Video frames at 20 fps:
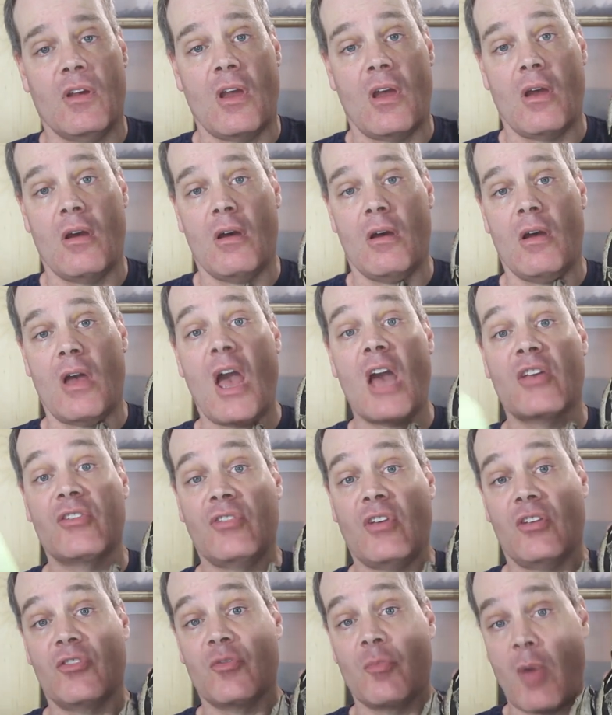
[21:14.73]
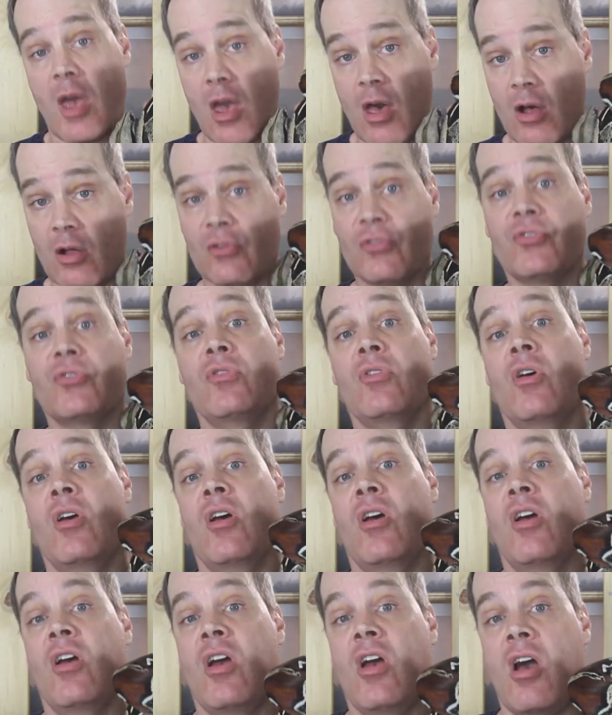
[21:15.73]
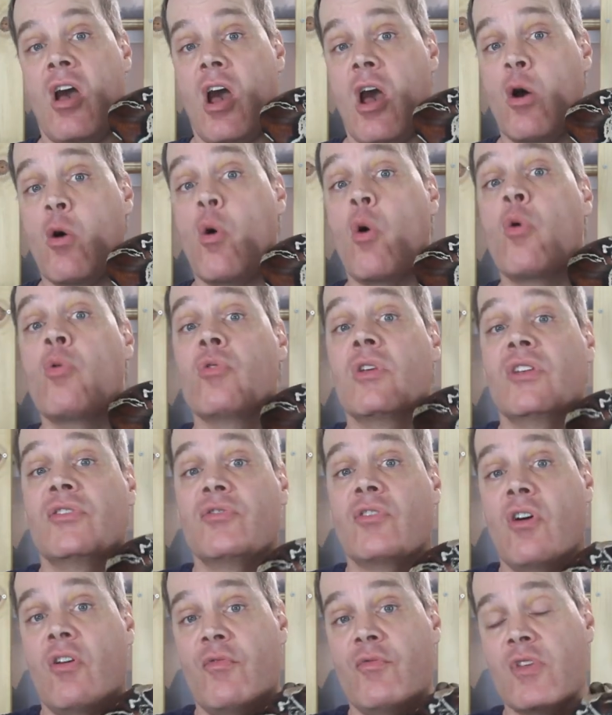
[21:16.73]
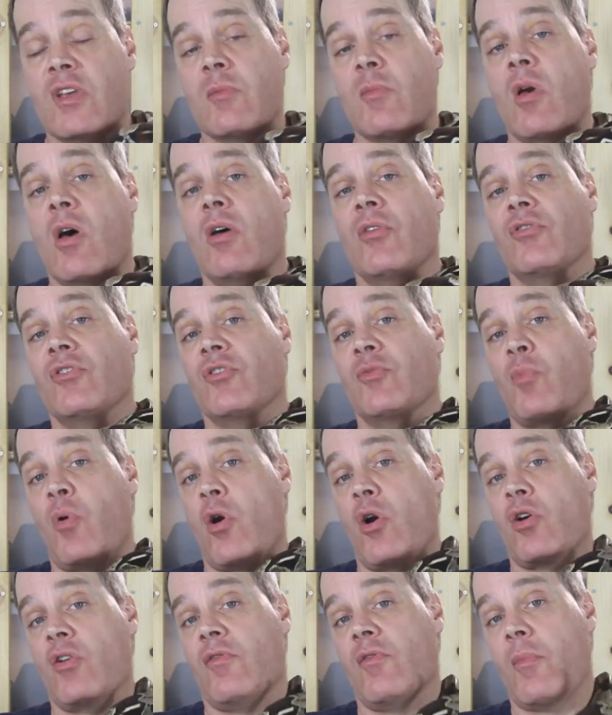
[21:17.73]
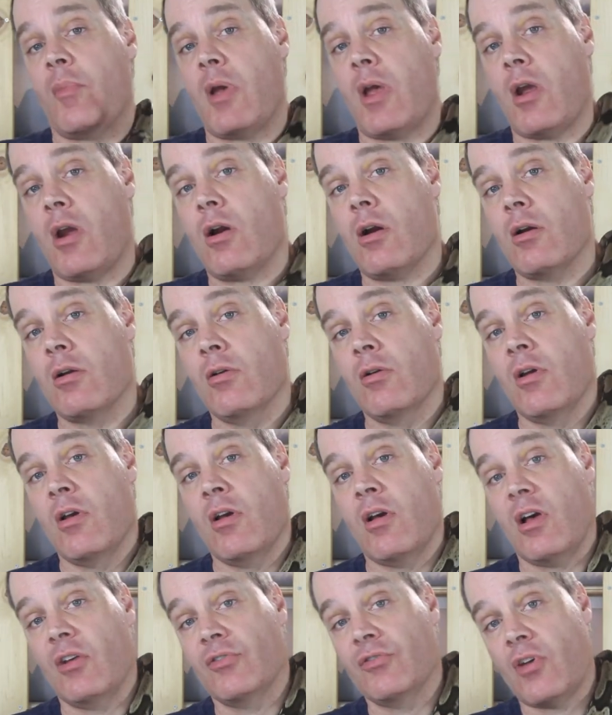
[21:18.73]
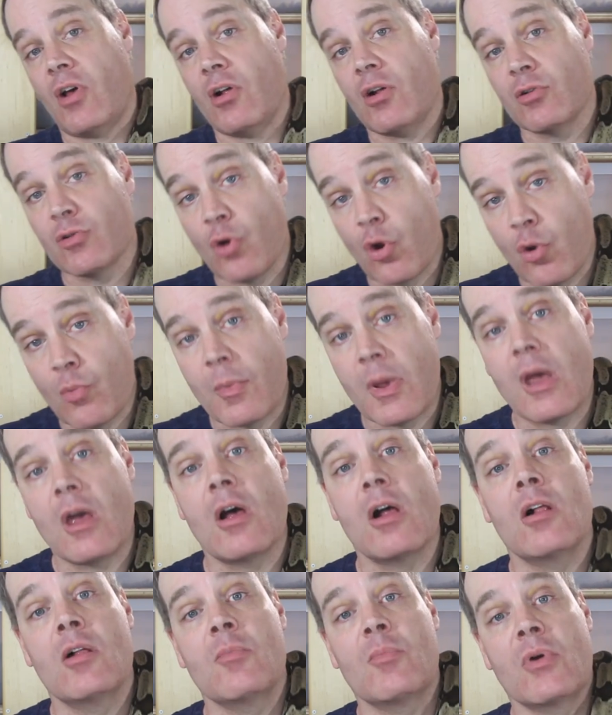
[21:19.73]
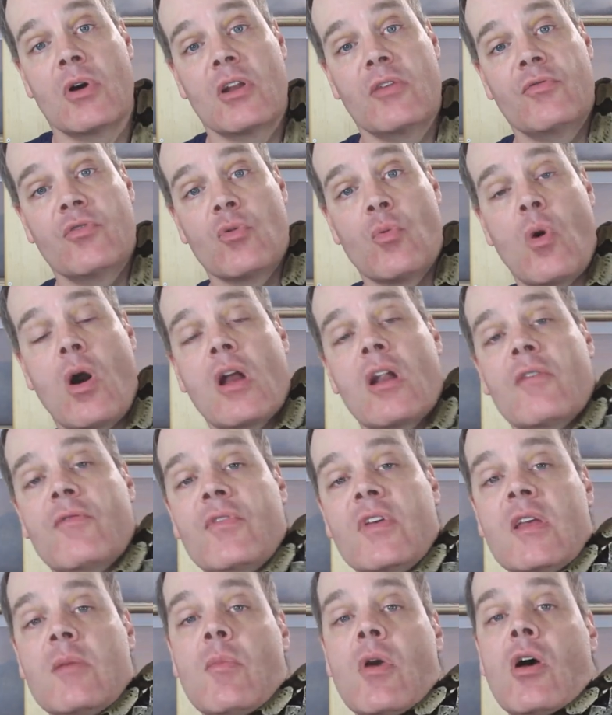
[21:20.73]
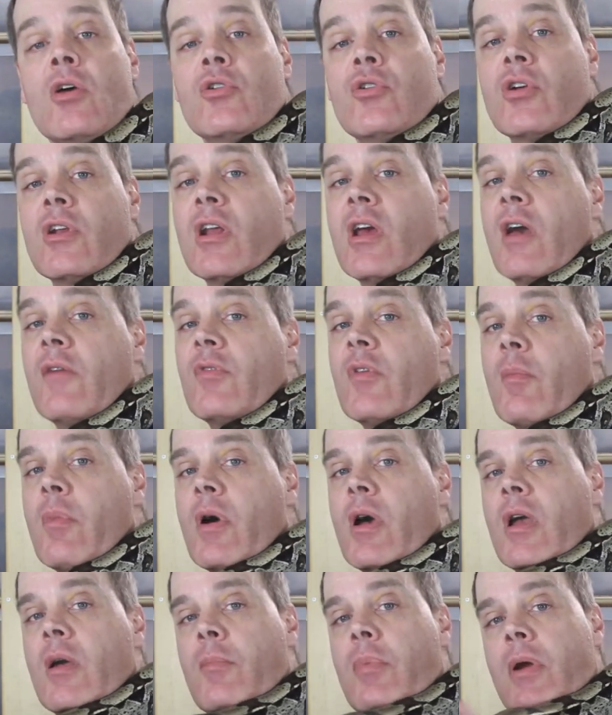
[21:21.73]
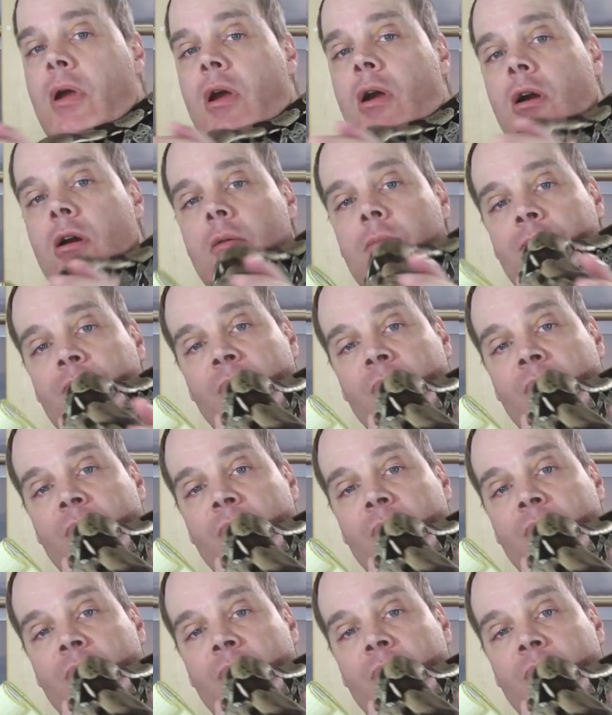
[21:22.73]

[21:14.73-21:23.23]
excess males, I'll only sell females as part of a pair. I'll sell a lone male, but if you want a female, you're going to have to buy a pair.